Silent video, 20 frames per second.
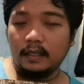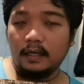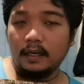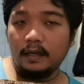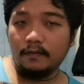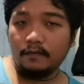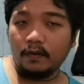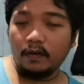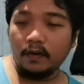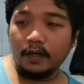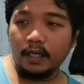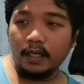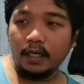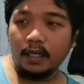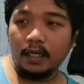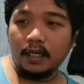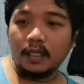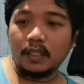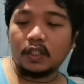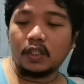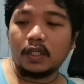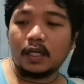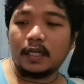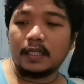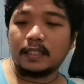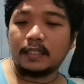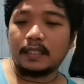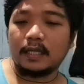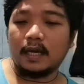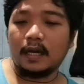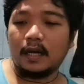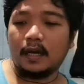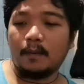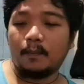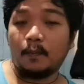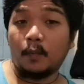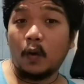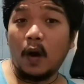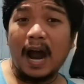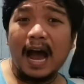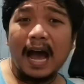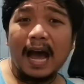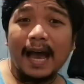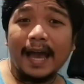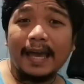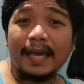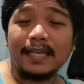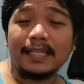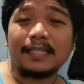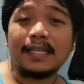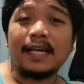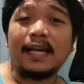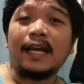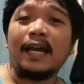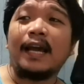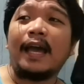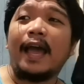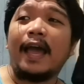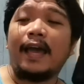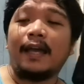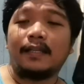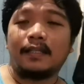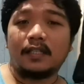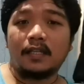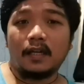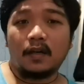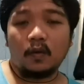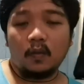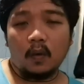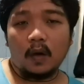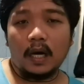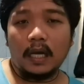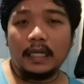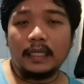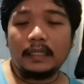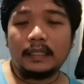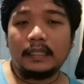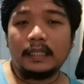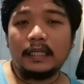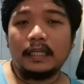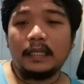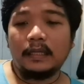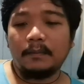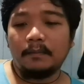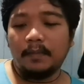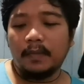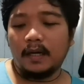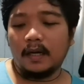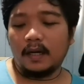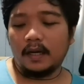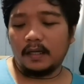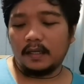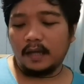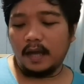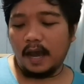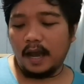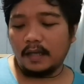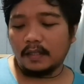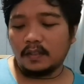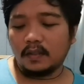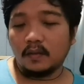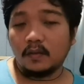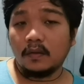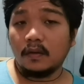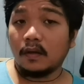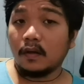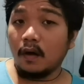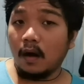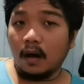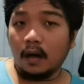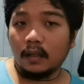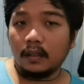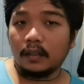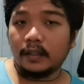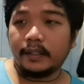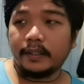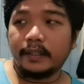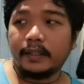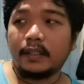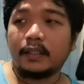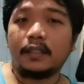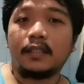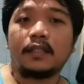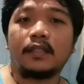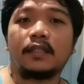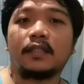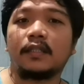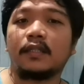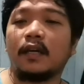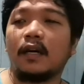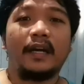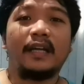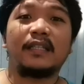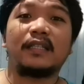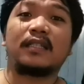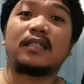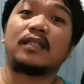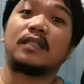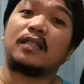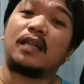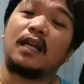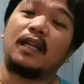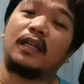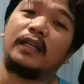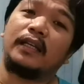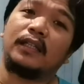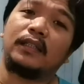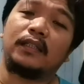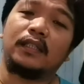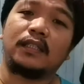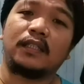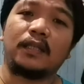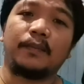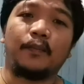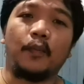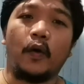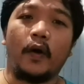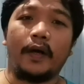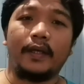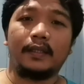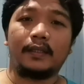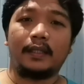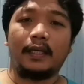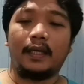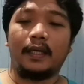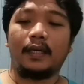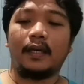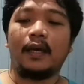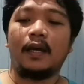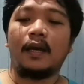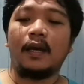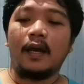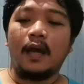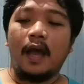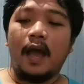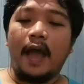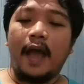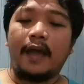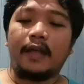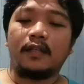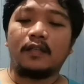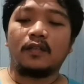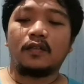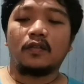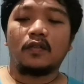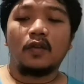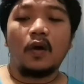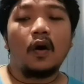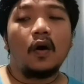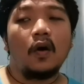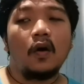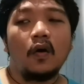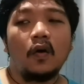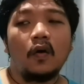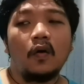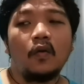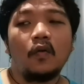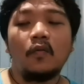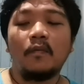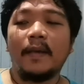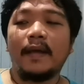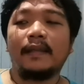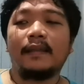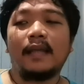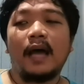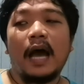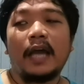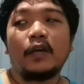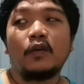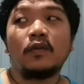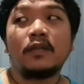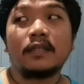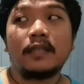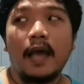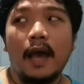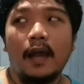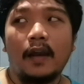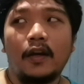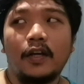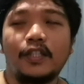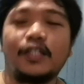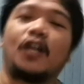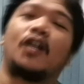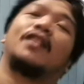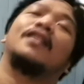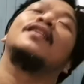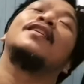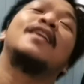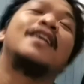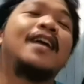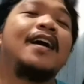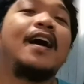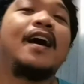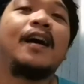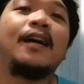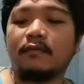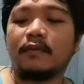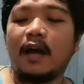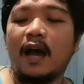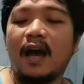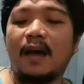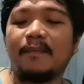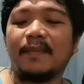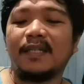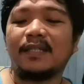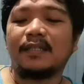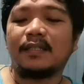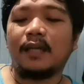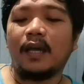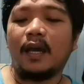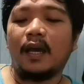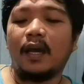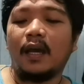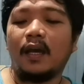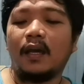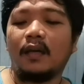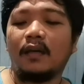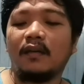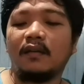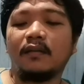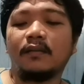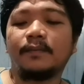delivery, tsaka sa price, and sa quality. But as to the colors, it's a little disappointing. And so, mandayong seller, tsaka. I must say,